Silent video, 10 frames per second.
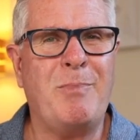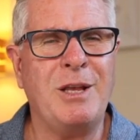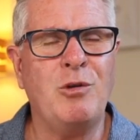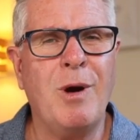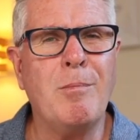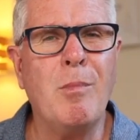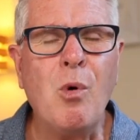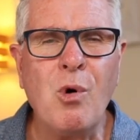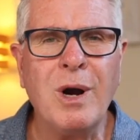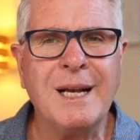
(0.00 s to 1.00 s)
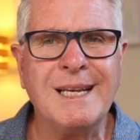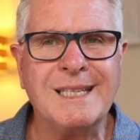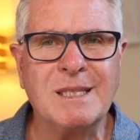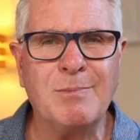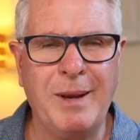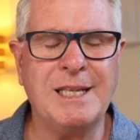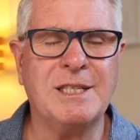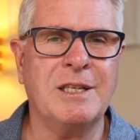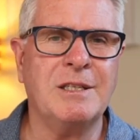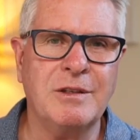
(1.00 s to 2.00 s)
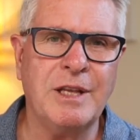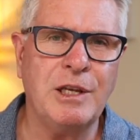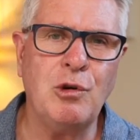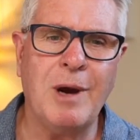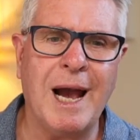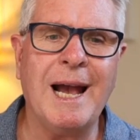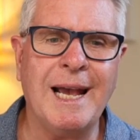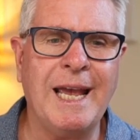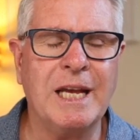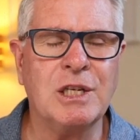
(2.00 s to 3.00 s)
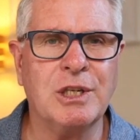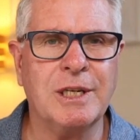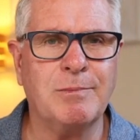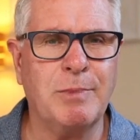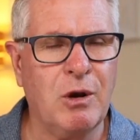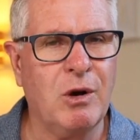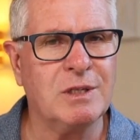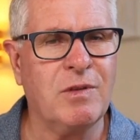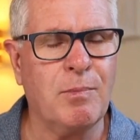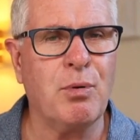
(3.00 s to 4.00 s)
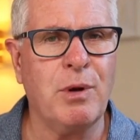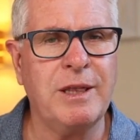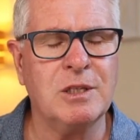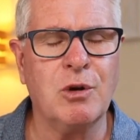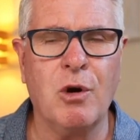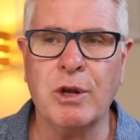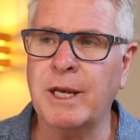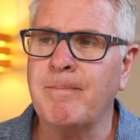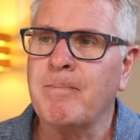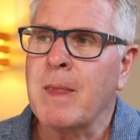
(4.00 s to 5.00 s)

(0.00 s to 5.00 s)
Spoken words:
you are more expectant than you are anxious because of the prayer that's gone in.